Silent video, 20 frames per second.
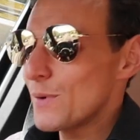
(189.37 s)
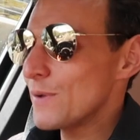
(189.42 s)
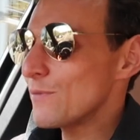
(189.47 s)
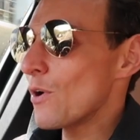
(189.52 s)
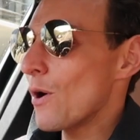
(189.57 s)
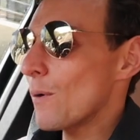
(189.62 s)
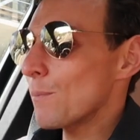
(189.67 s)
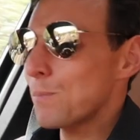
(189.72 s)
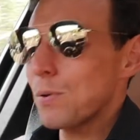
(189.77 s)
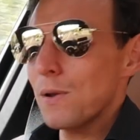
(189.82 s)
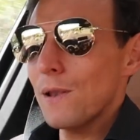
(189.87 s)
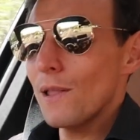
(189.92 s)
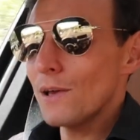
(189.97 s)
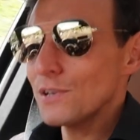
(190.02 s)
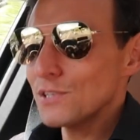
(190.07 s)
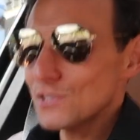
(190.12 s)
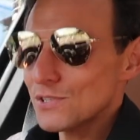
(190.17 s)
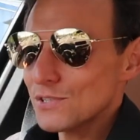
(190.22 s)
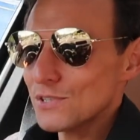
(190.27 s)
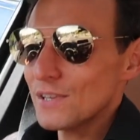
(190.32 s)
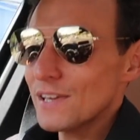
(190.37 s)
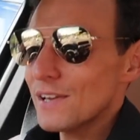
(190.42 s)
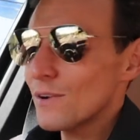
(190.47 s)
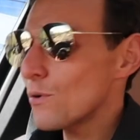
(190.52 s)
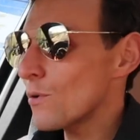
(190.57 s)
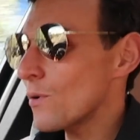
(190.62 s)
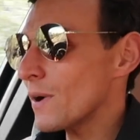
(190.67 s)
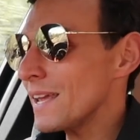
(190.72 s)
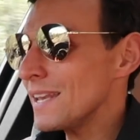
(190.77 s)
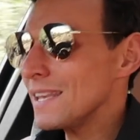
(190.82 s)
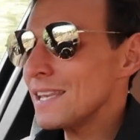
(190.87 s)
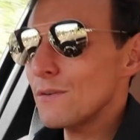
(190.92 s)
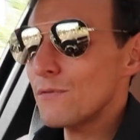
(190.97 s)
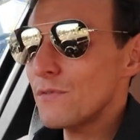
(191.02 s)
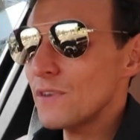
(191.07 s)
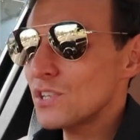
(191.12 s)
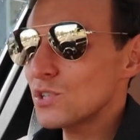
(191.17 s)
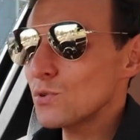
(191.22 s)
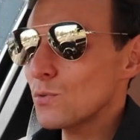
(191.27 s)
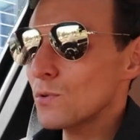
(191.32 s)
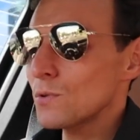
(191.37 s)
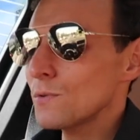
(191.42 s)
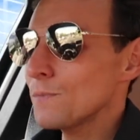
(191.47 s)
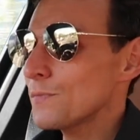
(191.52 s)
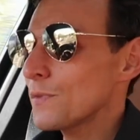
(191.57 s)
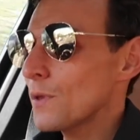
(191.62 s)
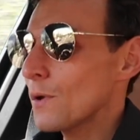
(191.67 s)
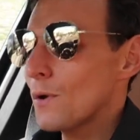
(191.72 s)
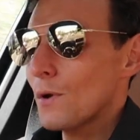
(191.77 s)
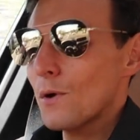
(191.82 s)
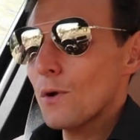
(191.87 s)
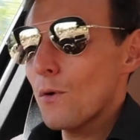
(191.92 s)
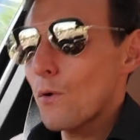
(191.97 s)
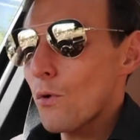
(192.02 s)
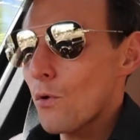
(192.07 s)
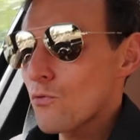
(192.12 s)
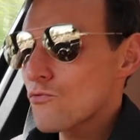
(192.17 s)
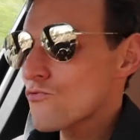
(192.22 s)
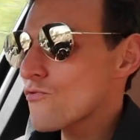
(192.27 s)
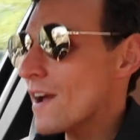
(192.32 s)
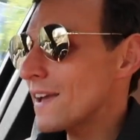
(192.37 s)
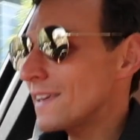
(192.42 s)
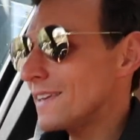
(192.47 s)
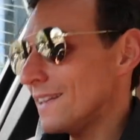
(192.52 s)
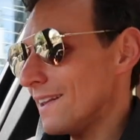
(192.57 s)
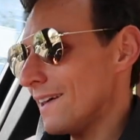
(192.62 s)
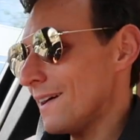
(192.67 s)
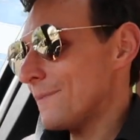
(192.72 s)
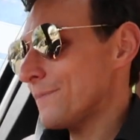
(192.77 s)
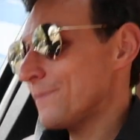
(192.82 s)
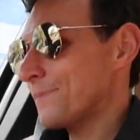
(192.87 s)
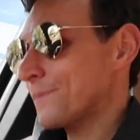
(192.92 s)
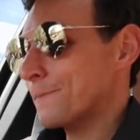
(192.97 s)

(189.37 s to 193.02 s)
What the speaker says: We've got Plus, or Individual, or Regular.